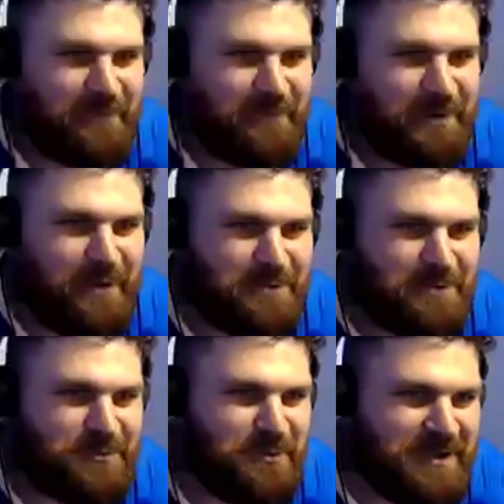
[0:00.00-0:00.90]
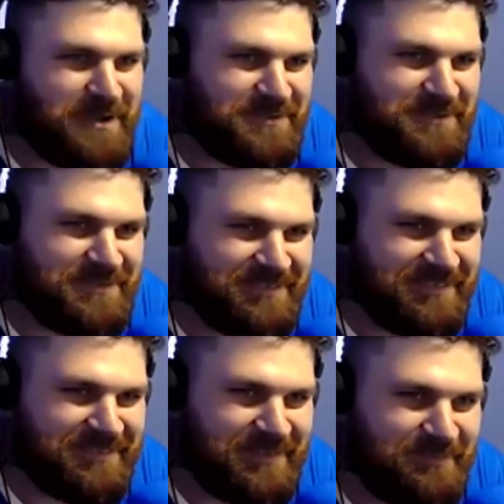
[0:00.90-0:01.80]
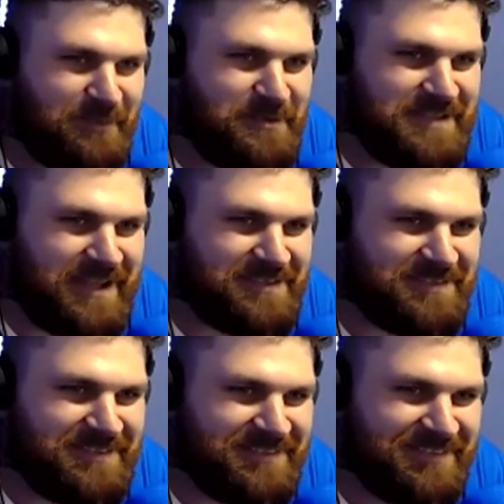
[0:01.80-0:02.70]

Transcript: very well as always. Very tanned.